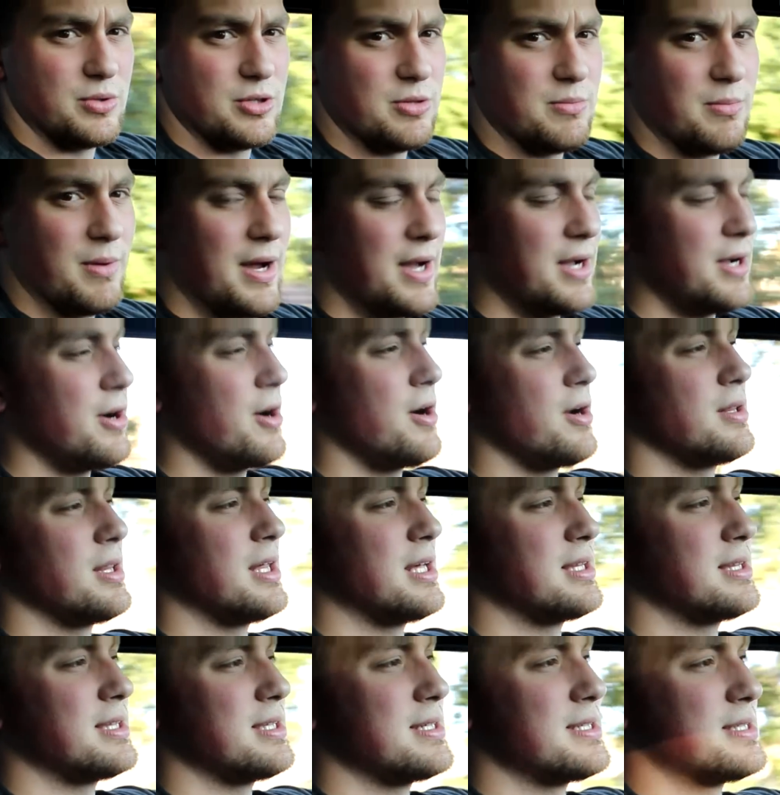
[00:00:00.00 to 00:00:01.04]
when you buy a car
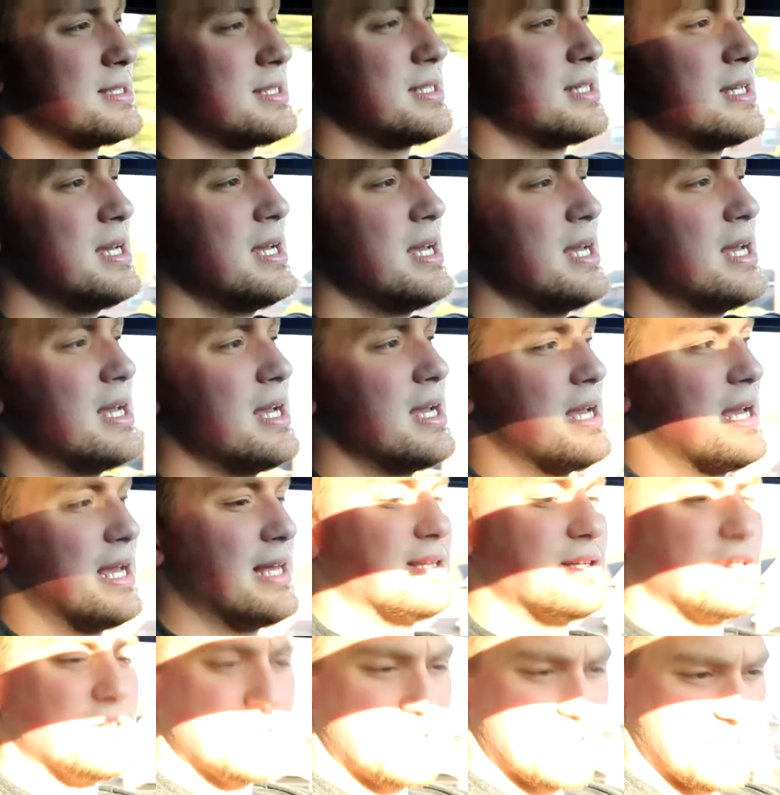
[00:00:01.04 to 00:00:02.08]
like this.
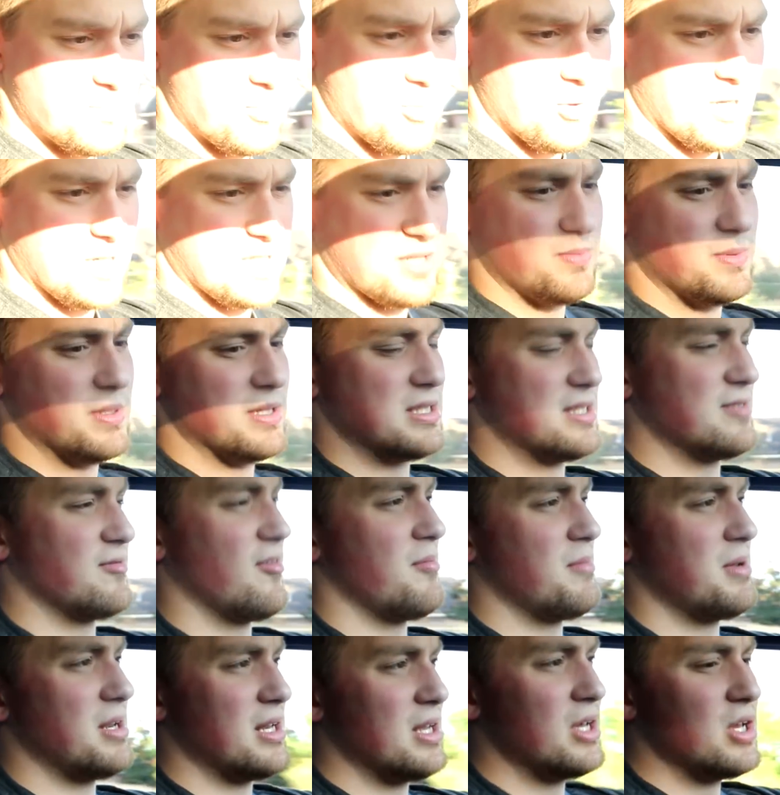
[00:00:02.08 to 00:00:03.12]
They're just more expensive.
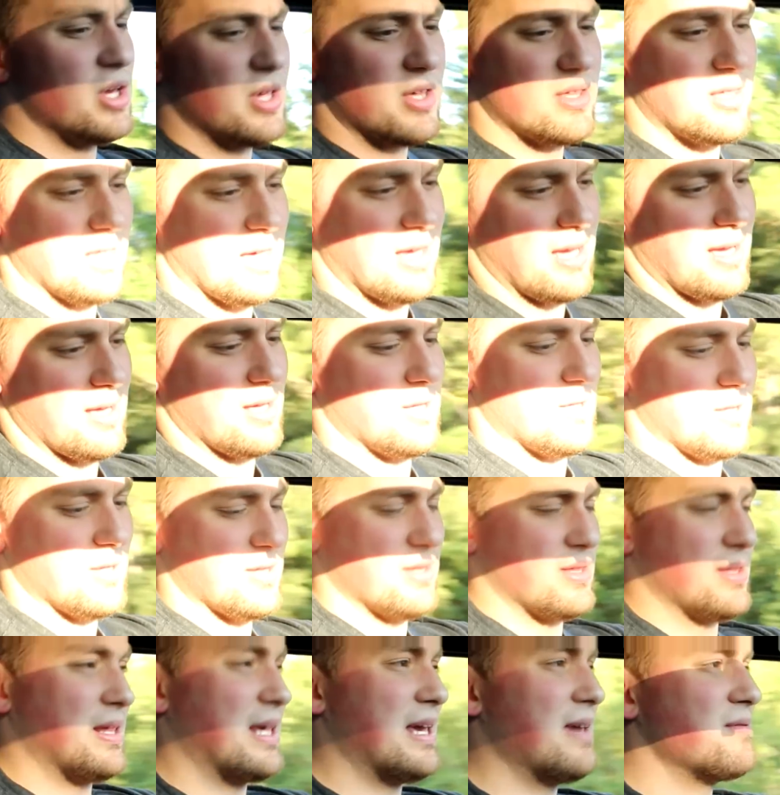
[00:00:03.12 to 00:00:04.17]
I mean,
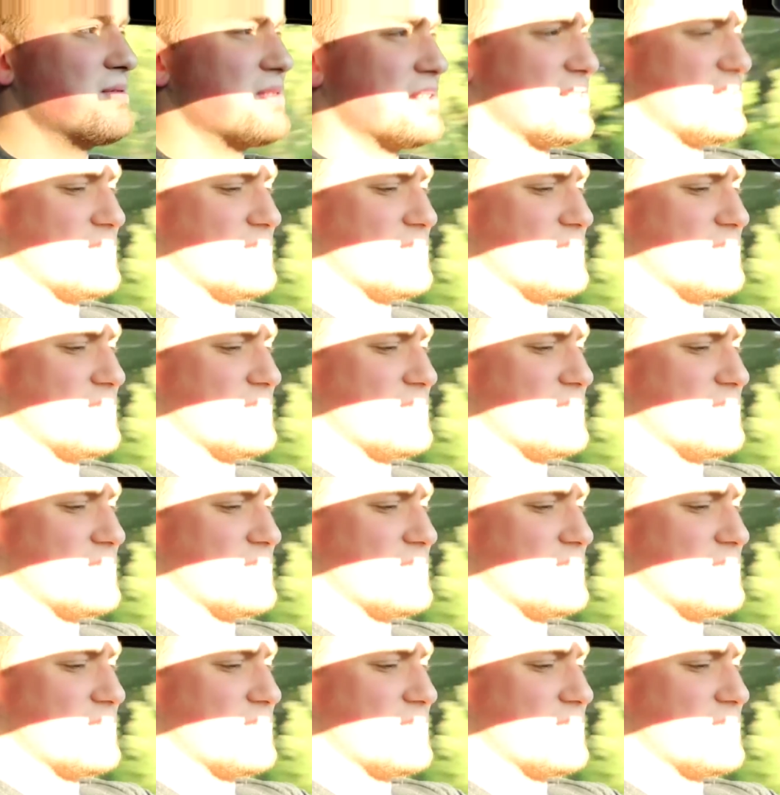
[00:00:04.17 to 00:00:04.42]
even